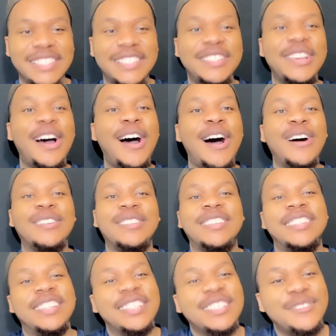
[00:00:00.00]
tall
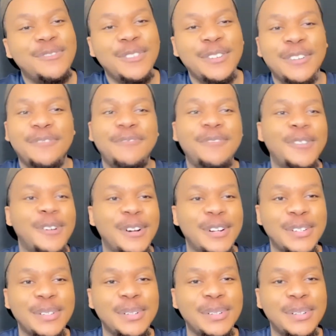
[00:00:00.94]
six foot four
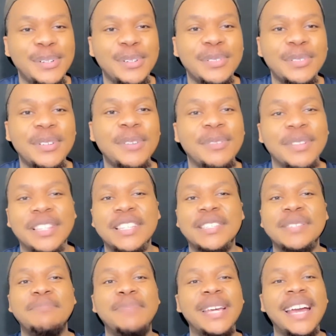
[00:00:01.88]
dude with this
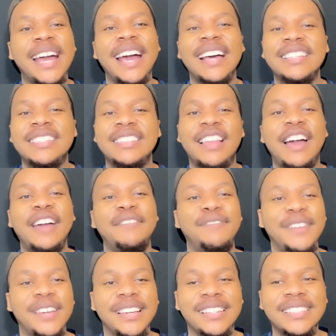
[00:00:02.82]
big ass life
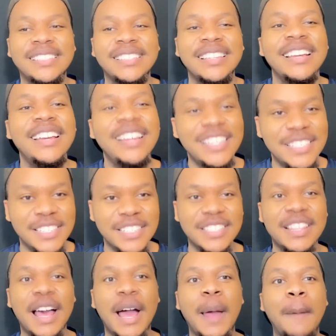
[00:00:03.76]
vest just
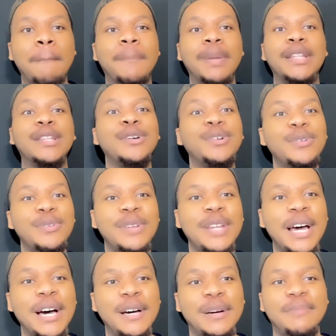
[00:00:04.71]
like ballooned
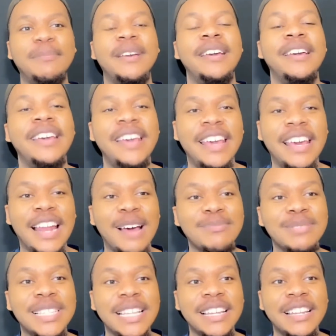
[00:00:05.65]
up and I'm
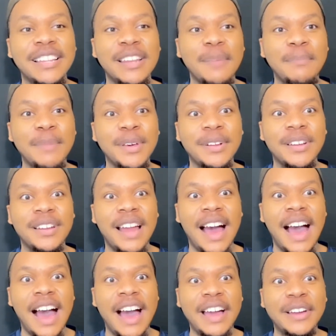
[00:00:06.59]
sitting in the middle of the
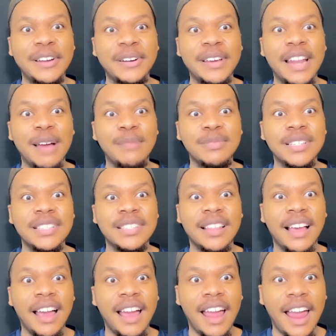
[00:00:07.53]
aisle and I'm just
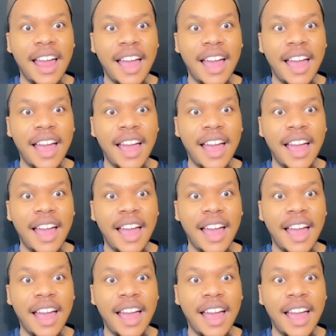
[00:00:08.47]
like,